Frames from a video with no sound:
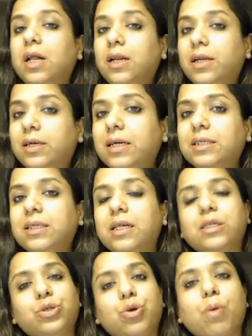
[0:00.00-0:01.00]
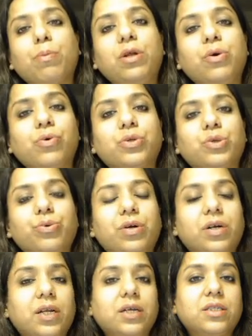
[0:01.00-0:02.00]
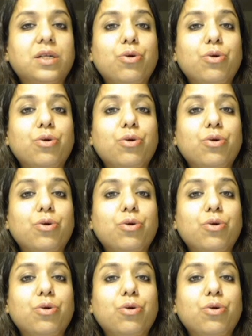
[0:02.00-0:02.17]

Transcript: lytic cells normally also contains